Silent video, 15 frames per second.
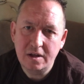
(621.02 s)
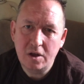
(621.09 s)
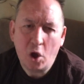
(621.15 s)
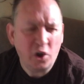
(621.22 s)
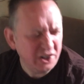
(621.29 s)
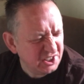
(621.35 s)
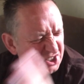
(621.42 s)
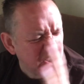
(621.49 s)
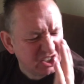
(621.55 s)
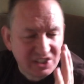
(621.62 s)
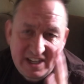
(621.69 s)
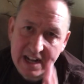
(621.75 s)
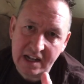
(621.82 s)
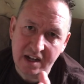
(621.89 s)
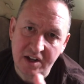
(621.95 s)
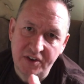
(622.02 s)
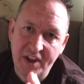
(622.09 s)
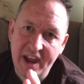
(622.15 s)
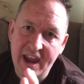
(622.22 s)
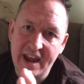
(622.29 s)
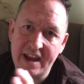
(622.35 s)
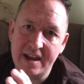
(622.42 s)
on a still
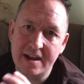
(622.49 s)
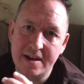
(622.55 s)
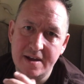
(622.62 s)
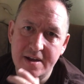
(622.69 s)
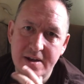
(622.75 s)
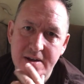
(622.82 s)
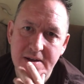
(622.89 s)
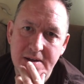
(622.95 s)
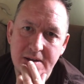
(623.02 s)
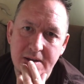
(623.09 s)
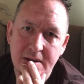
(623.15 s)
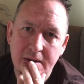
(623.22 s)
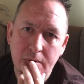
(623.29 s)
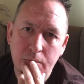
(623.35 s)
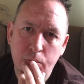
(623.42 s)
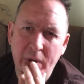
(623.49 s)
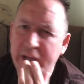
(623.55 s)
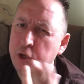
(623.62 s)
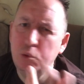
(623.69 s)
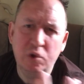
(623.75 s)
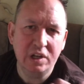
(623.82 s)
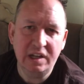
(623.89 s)
day where
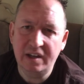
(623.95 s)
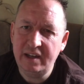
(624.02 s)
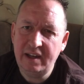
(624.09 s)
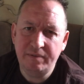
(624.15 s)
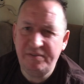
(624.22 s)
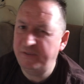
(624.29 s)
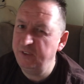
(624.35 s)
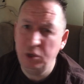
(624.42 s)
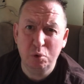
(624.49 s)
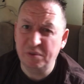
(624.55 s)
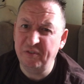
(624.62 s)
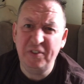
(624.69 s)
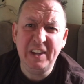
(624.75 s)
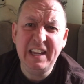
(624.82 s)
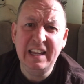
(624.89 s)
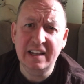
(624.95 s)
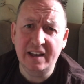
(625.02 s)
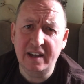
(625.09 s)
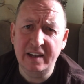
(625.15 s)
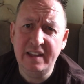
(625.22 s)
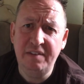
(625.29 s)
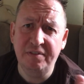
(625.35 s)
you could, you could feel a
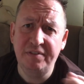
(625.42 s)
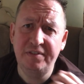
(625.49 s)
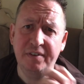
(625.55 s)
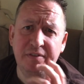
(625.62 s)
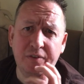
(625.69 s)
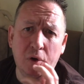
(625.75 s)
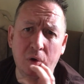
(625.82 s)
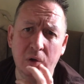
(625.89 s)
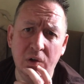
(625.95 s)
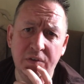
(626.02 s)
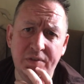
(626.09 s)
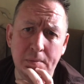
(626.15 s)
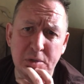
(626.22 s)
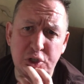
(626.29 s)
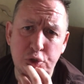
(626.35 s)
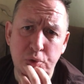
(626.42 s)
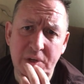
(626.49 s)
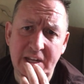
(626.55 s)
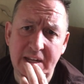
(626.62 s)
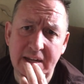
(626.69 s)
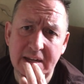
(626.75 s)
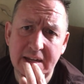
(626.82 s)
leaf fall from a
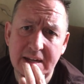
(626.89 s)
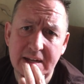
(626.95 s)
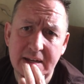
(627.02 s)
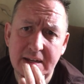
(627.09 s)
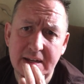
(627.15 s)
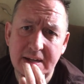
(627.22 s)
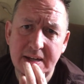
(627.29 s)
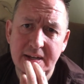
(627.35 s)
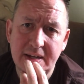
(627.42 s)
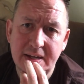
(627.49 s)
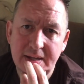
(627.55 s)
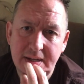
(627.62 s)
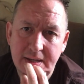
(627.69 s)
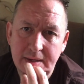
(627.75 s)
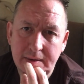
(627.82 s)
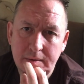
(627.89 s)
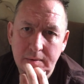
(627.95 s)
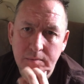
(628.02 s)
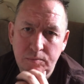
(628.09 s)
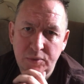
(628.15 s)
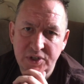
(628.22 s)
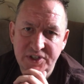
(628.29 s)
tree,
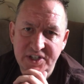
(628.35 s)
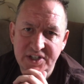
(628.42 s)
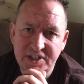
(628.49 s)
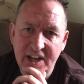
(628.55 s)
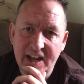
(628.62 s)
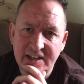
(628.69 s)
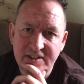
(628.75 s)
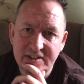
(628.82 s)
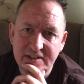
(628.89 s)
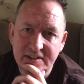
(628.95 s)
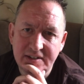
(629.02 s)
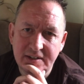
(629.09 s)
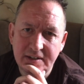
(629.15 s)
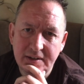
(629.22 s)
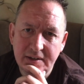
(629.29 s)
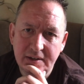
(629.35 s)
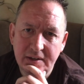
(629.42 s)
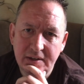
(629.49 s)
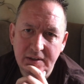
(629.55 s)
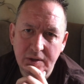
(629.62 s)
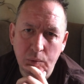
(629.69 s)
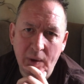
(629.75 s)
Princess Nest,
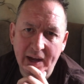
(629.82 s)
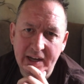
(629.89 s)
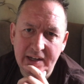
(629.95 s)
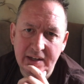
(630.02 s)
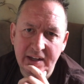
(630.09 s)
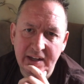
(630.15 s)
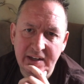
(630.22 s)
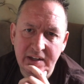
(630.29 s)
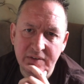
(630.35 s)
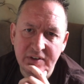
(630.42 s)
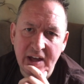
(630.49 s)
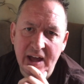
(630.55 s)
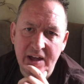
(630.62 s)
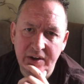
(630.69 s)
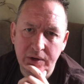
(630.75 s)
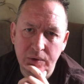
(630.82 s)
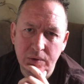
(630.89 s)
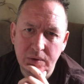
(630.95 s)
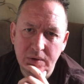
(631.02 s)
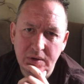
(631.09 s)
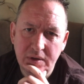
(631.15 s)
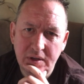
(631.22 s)
the White Lady of Carew,
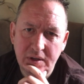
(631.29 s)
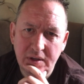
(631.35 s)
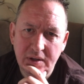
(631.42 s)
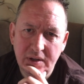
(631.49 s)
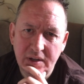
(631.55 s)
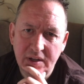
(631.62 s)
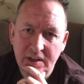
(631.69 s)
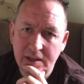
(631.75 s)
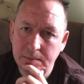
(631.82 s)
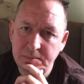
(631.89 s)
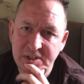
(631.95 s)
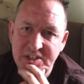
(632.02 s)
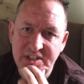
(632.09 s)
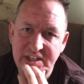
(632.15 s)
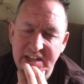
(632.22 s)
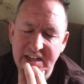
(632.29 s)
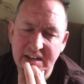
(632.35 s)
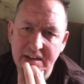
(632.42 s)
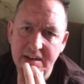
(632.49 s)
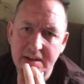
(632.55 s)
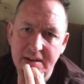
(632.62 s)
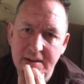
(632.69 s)
can be seen
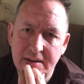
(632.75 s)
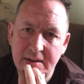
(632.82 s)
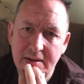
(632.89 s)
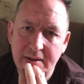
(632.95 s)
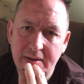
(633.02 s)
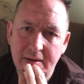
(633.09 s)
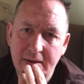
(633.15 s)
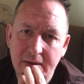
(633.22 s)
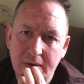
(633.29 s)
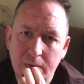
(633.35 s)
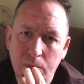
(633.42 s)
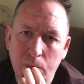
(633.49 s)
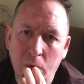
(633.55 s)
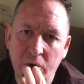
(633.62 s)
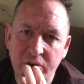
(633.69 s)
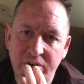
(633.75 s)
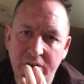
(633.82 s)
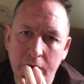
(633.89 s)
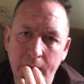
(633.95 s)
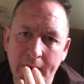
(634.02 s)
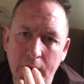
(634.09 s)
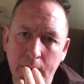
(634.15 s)

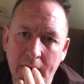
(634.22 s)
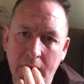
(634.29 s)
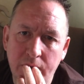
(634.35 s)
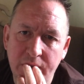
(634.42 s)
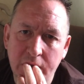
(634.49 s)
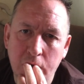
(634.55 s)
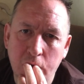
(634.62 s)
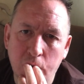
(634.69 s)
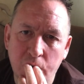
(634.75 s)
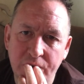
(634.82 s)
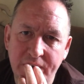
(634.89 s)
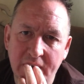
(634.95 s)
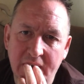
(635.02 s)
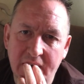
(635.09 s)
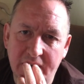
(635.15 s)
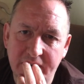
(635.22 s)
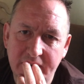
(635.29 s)
wandering around the courtyard,